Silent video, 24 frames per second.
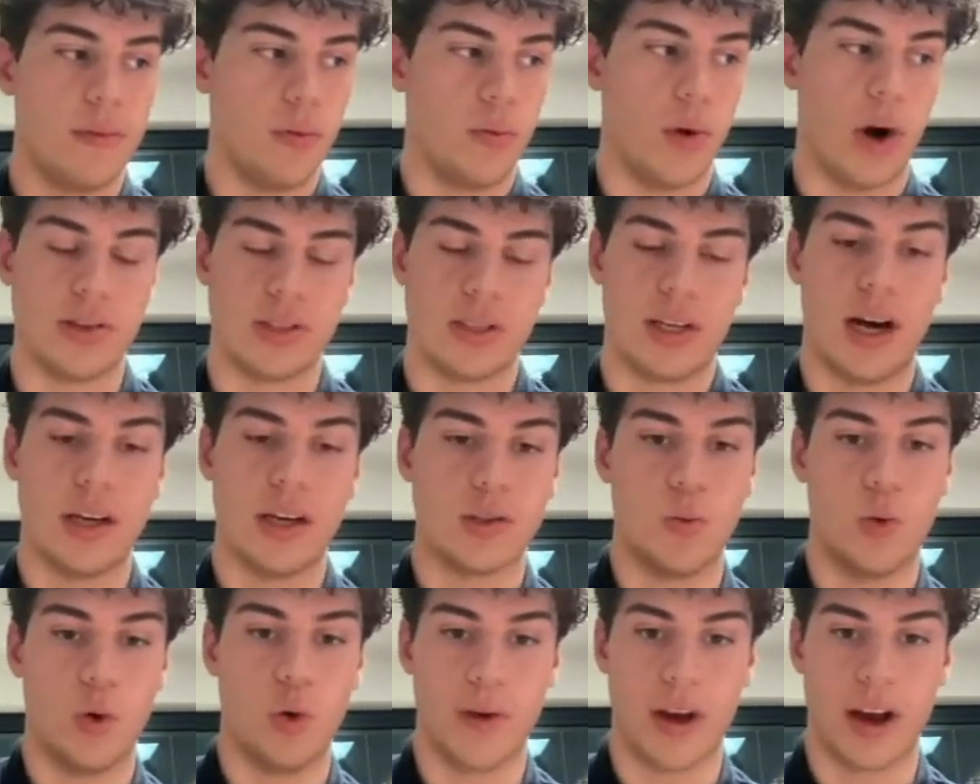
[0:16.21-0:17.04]
Whilst
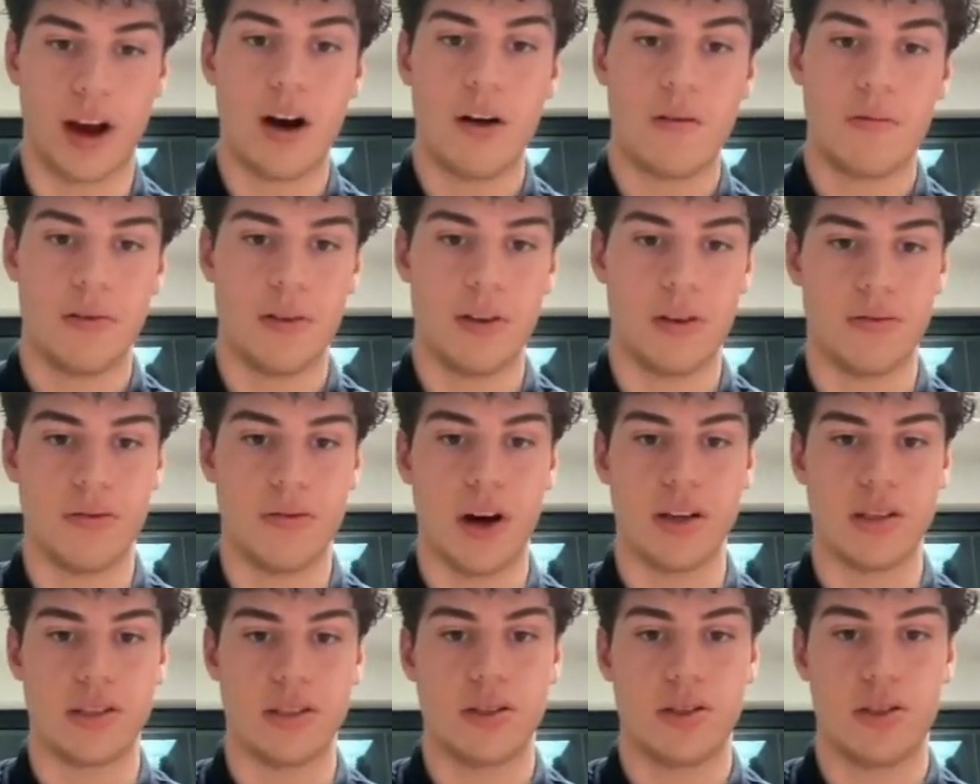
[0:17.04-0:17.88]
that's warming up for the
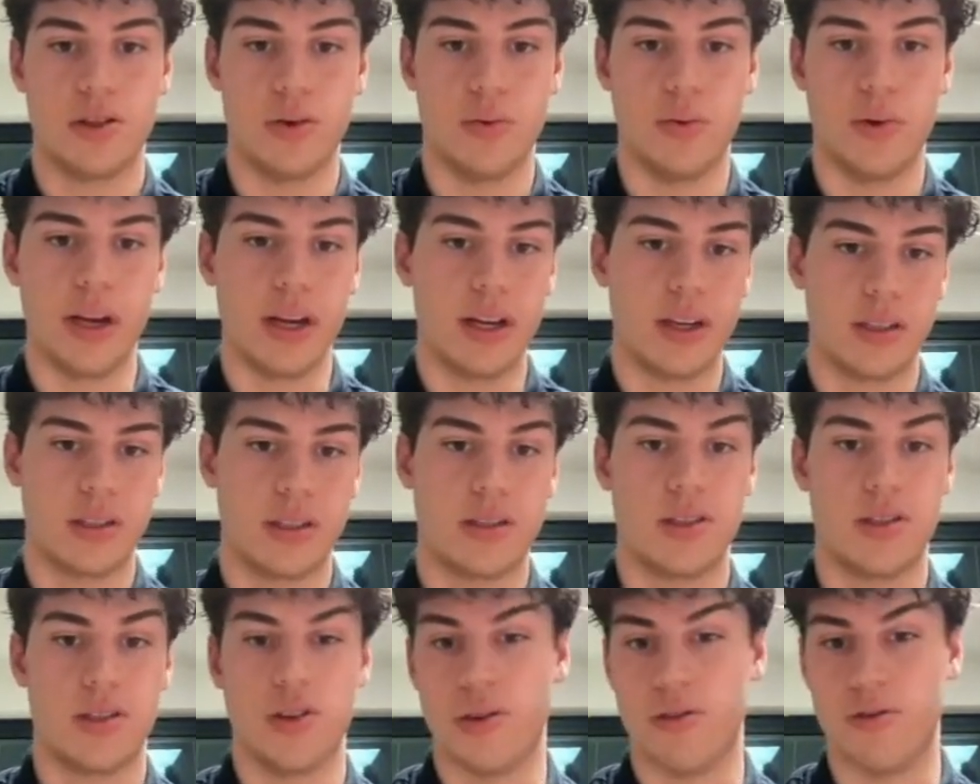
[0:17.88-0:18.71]
first 2
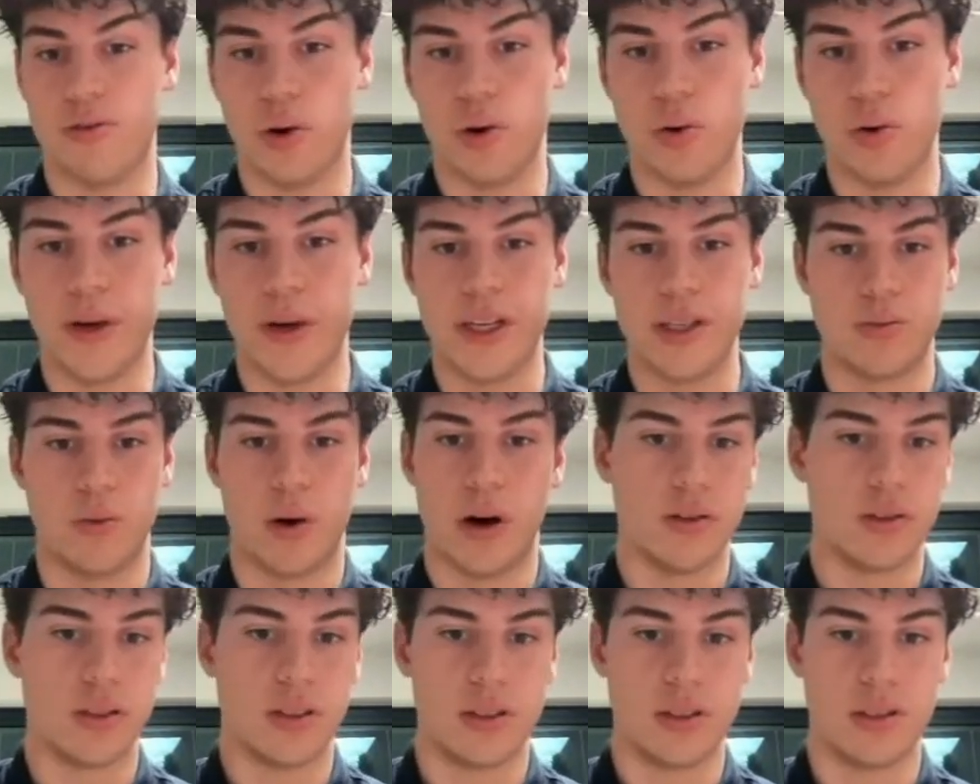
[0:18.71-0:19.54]
weeks to 4 weeks,
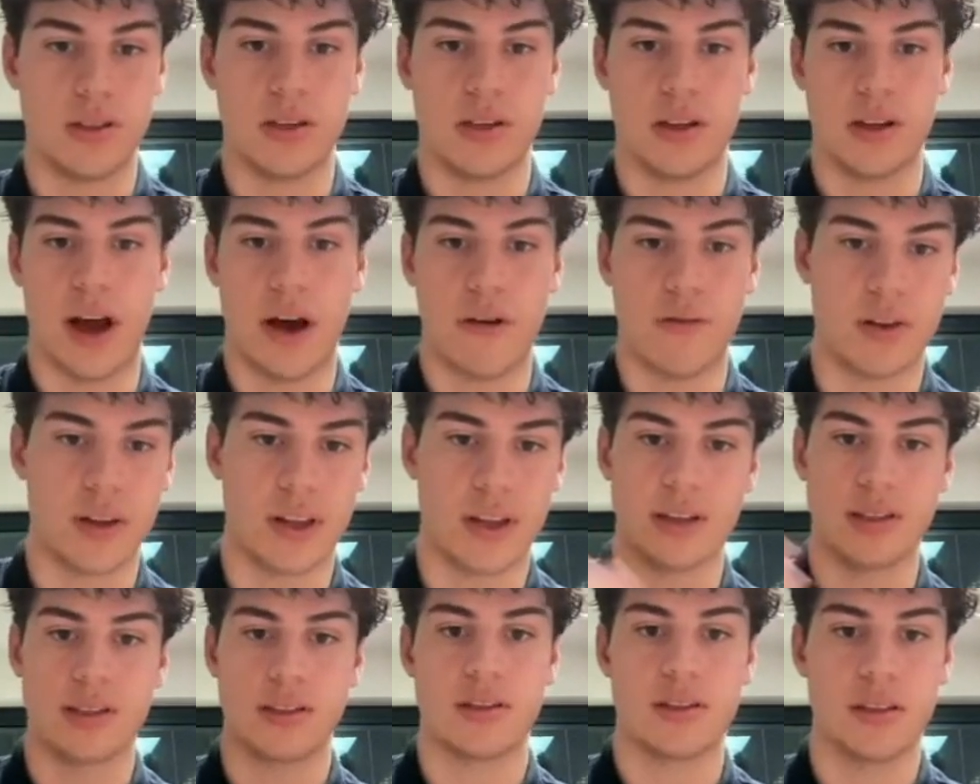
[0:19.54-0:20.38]
whilst
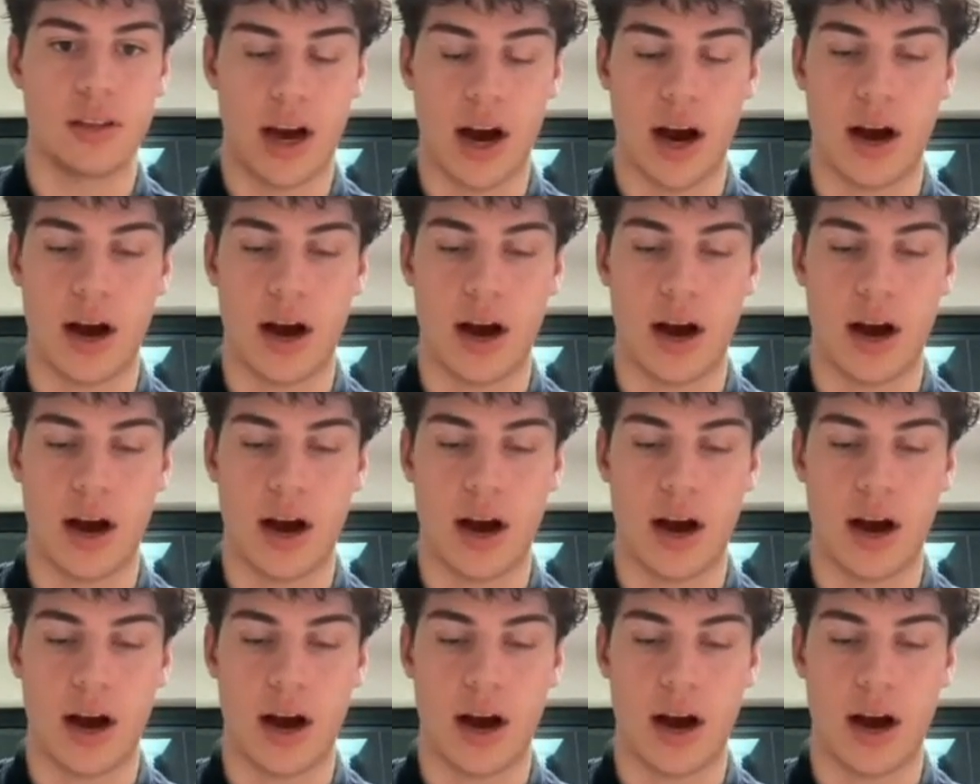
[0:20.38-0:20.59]
everything's